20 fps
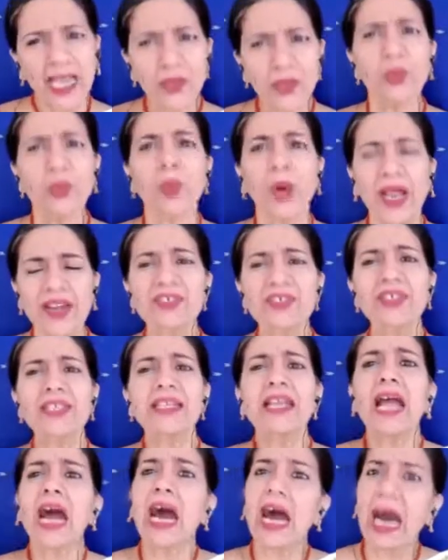Are you
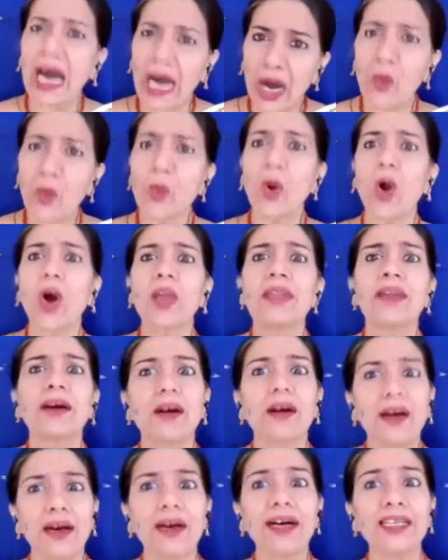wondering how
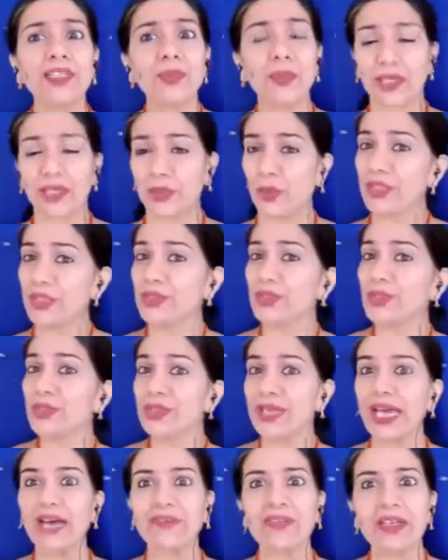on earth we are going to
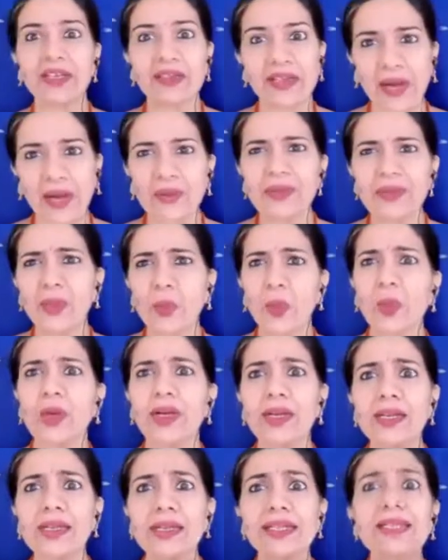travel around the
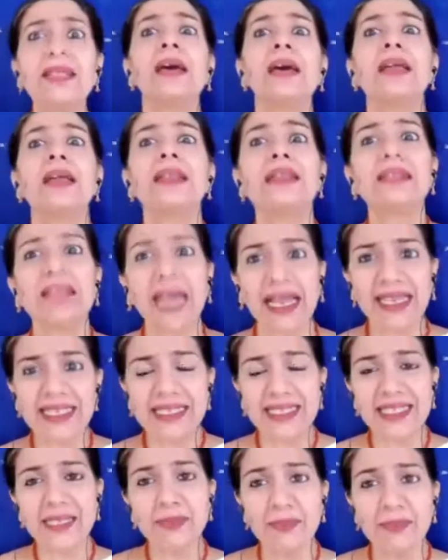world in
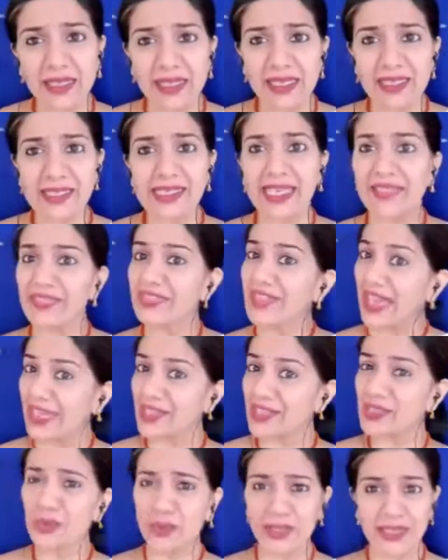90 minutes and
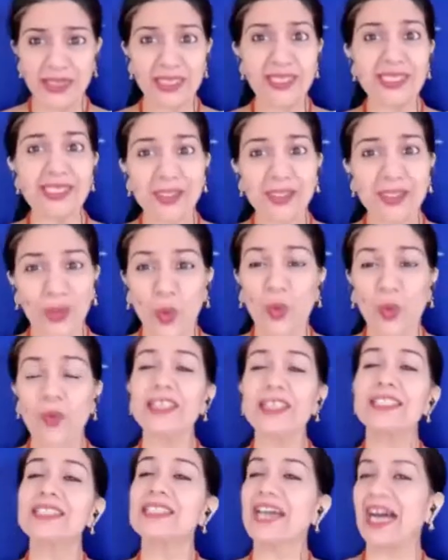that too in these
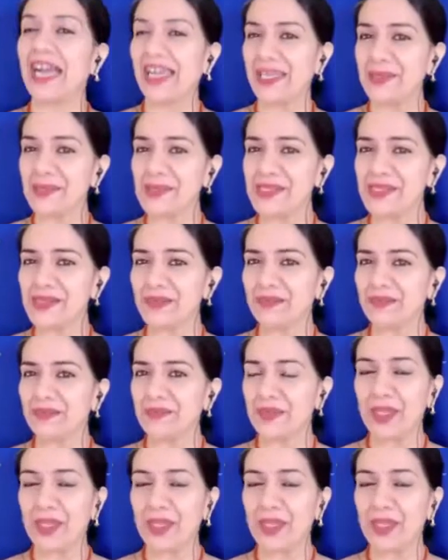COVID times?